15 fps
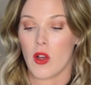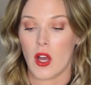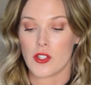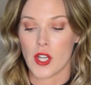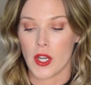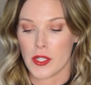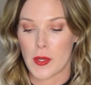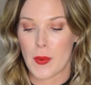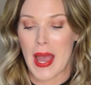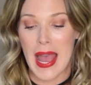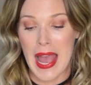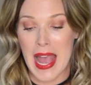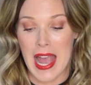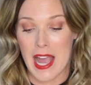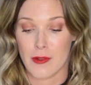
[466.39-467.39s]
I don't know
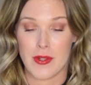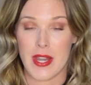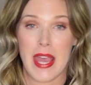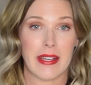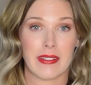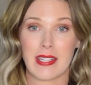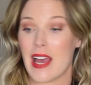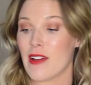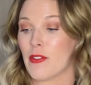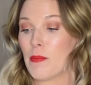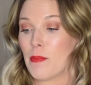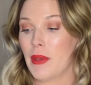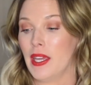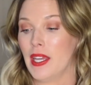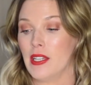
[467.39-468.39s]
how Next
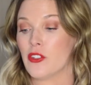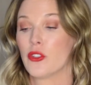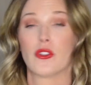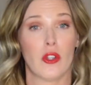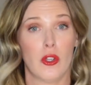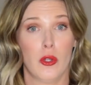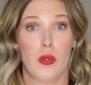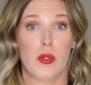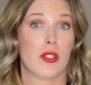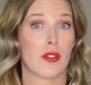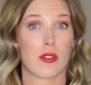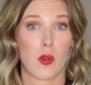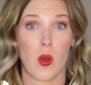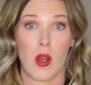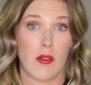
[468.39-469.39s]
haven't been sued,
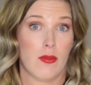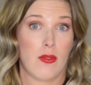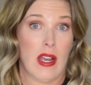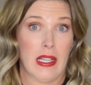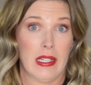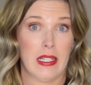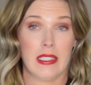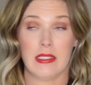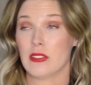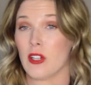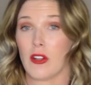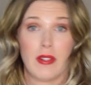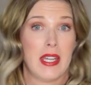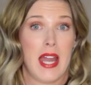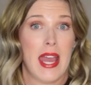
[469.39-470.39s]
quite frankly.
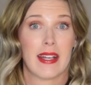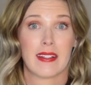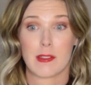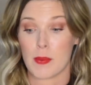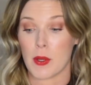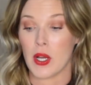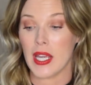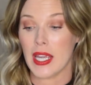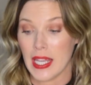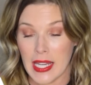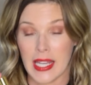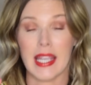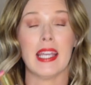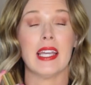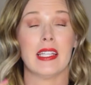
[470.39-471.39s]
Sorry, Next, but
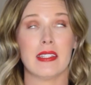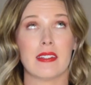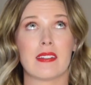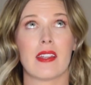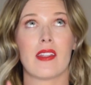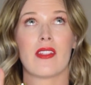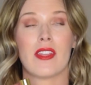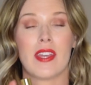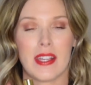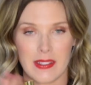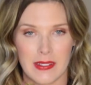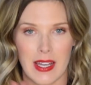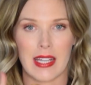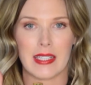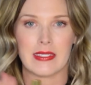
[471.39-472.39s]
it is the
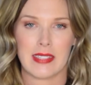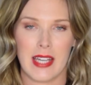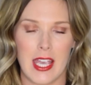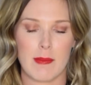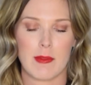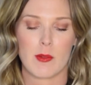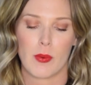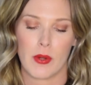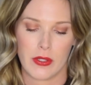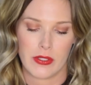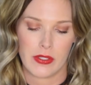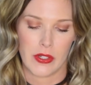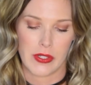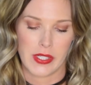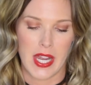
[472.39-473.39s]
exact same as
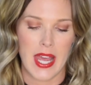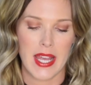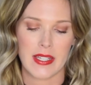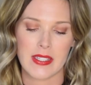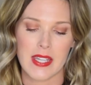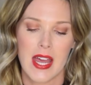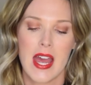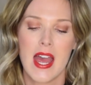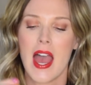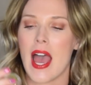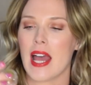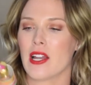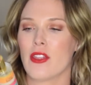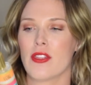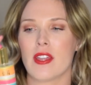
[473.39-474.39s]
Bronze Goddess.
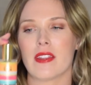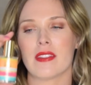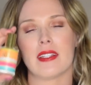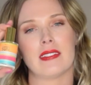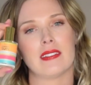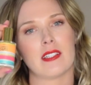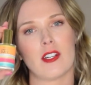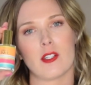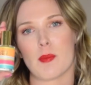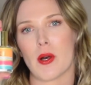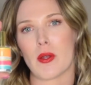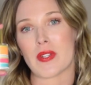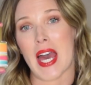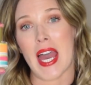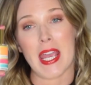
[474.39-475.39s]
And I think this size
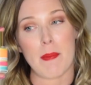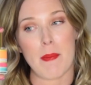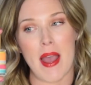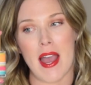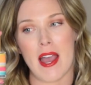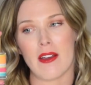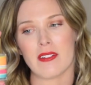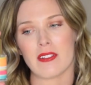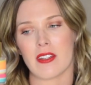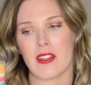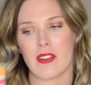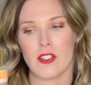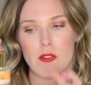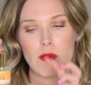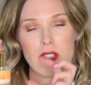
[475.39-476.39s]
bottle's £8. I
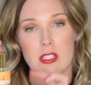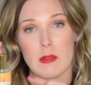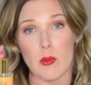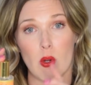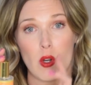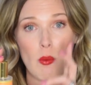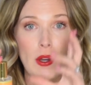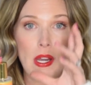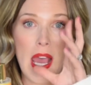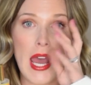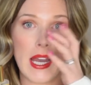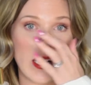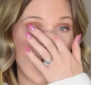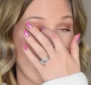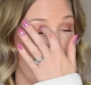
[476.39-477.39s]
think they do a smaller one
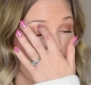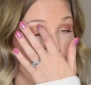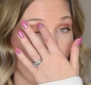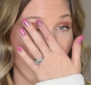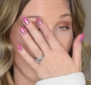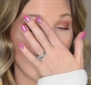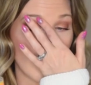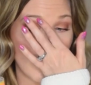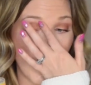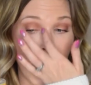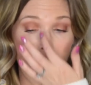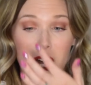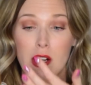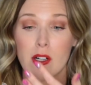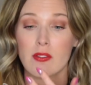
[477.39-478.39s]
and a larger one for
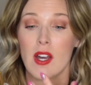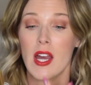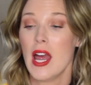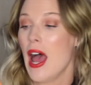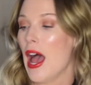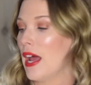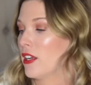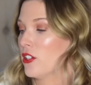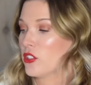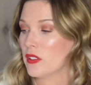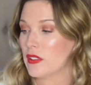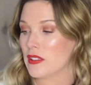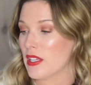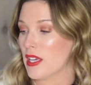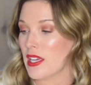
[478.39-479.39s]
£12. And I
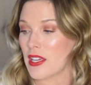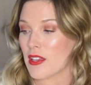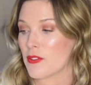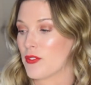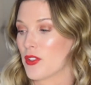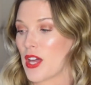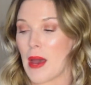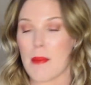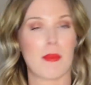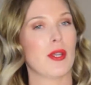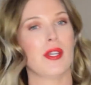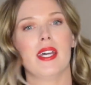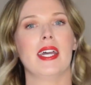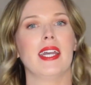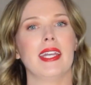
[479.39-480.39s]
just think for that
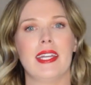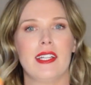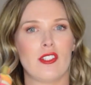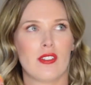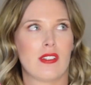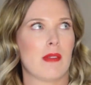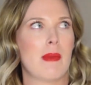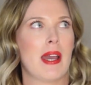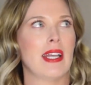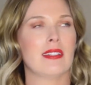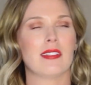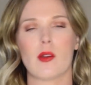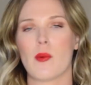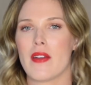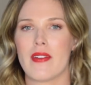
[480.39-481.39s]
money, it's just
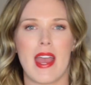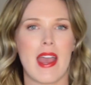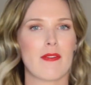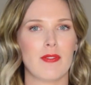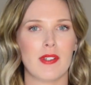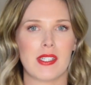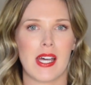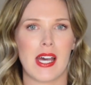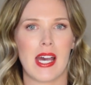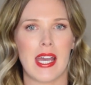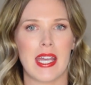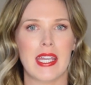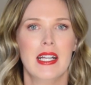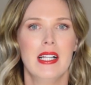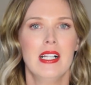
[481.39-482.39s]
amazing. it every
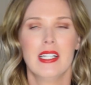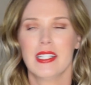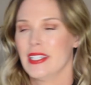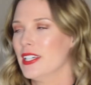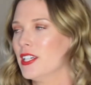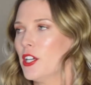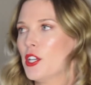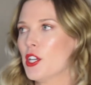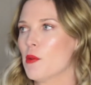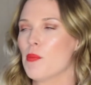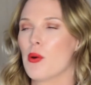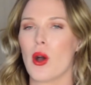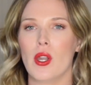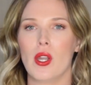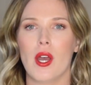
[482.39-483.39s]
day. You know, you can
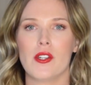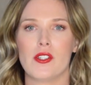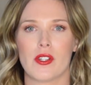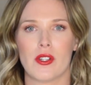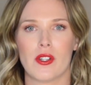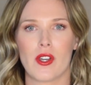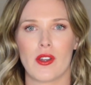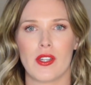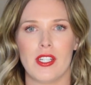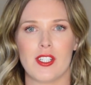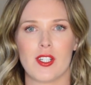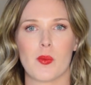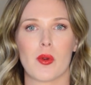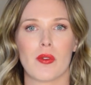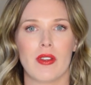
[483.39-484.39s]
put a load on and not need
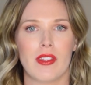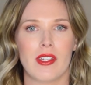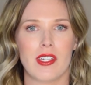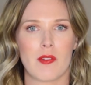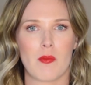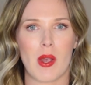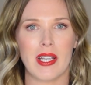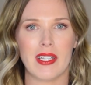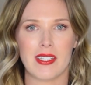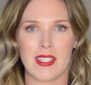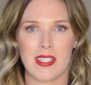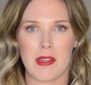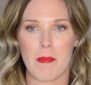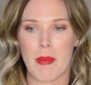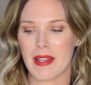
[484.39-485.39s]
to worry that you're
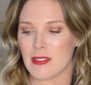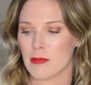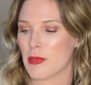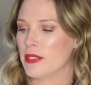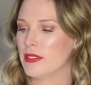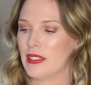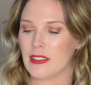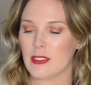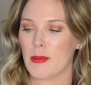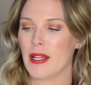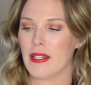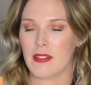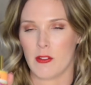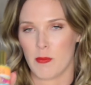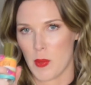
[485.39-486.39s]
wasting your best, most
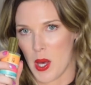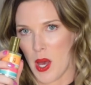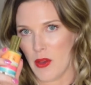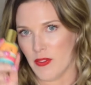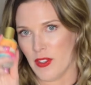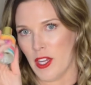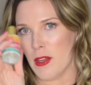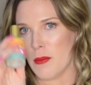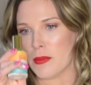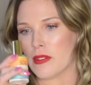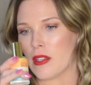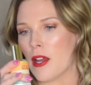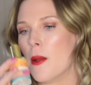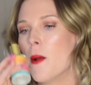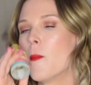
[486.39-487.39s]
expensive perfume.
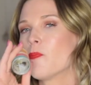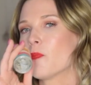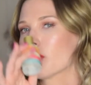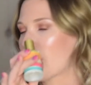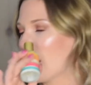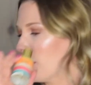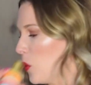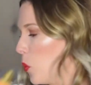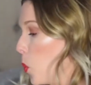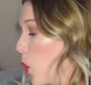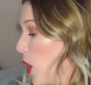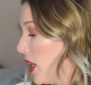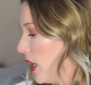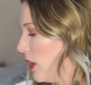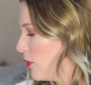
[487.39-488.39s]
So that's a
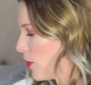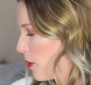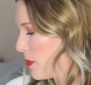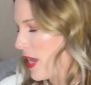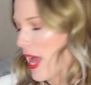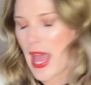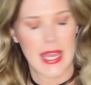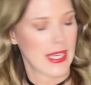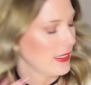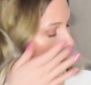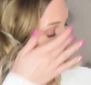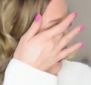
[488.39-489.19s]
winner from Next.